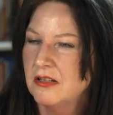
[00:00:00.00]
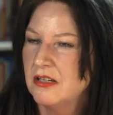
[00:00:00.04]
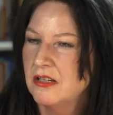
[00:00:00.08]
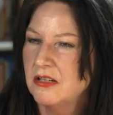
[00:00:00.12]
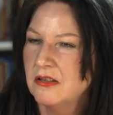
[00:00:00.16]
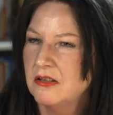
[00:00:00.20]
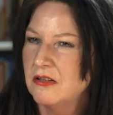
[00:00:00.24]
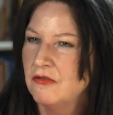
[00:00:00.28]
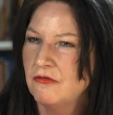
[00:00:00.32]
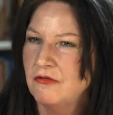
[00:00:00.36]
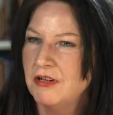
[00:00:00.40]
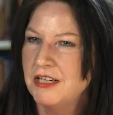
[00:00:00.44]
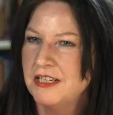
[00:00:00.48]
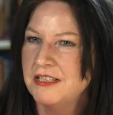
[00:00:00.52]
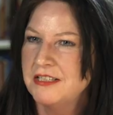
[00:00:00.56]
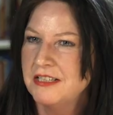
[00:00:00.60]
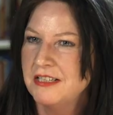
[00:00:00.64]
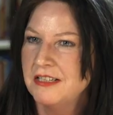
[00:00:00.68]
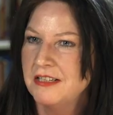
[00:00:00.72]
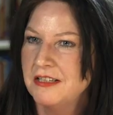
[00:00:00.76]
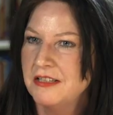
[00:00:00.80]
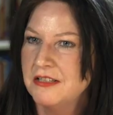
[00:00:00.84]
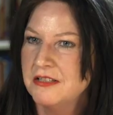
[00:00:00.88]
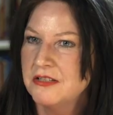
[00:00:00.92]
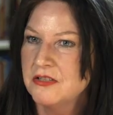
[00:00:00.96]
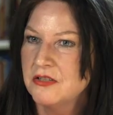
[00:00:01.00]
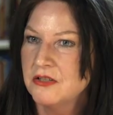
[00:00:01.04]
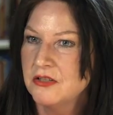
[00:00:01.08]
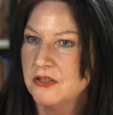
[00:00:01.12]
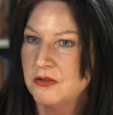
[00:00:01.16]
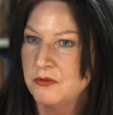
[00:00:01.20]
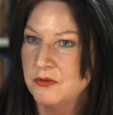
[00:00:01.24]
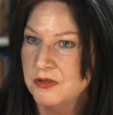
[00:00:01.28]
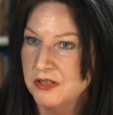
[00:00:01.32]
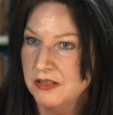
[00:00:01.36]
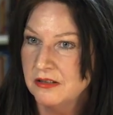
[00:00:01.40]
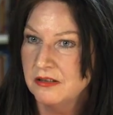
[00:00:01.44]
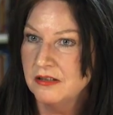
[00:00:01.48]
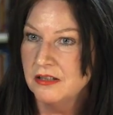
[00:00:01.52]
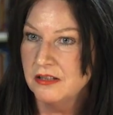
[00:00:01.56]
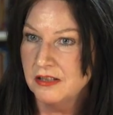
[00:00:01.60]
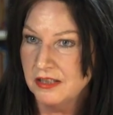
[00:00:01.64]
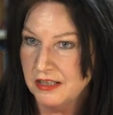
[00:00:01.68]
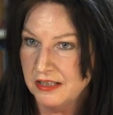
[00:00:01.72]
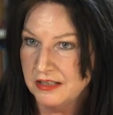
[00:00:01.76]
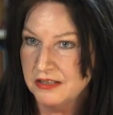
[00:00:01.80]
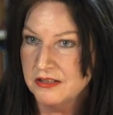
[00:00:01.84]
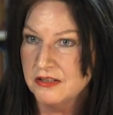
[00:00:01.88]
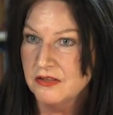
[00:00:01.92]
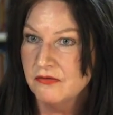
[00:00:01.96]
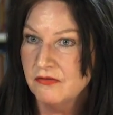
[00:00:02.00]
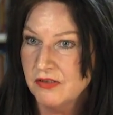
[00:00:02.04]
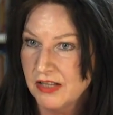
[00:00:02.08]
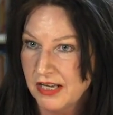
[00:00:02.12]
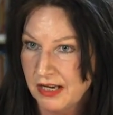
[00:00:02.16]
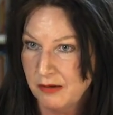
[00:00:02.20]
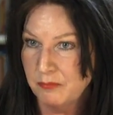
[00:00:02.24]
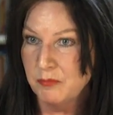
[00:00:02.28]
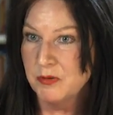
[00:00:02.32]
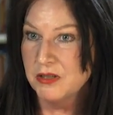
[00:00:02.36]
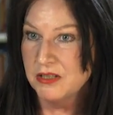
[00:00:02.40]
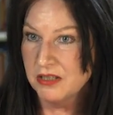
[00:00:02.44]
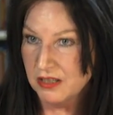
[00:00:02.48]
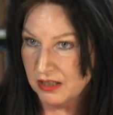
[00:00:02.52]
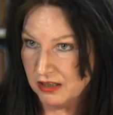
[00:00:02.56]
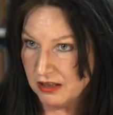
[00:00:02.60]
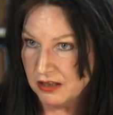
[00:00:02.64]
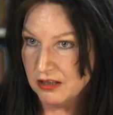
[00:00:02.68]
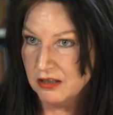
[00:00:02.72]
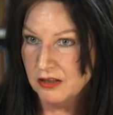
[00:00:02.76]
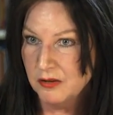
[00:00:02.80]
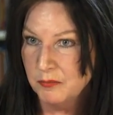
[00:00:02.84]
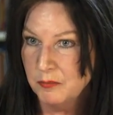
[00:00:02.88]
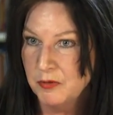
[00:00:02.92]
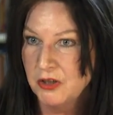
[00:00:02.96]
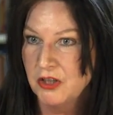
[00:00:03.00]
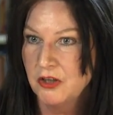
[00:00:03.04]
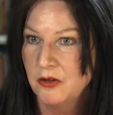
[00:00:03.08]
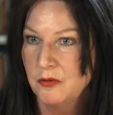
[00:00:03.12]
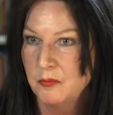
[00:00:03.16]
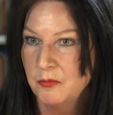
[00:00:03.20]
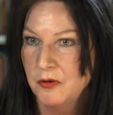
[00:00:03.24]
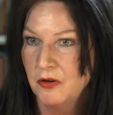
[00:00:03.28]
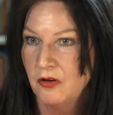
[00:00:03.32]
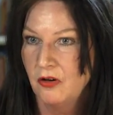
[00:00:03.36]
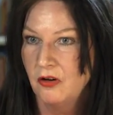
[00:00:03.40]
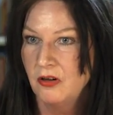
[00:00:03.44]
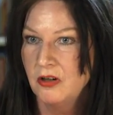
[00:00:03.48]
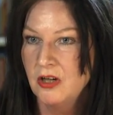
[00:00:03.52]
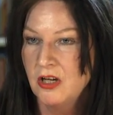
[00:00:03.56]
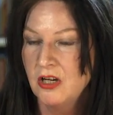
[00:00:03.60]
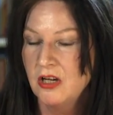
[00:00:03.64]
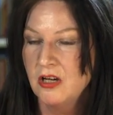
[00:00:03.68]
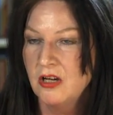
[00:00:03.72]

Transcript: that the reading is suiting the needs of their particular pupil,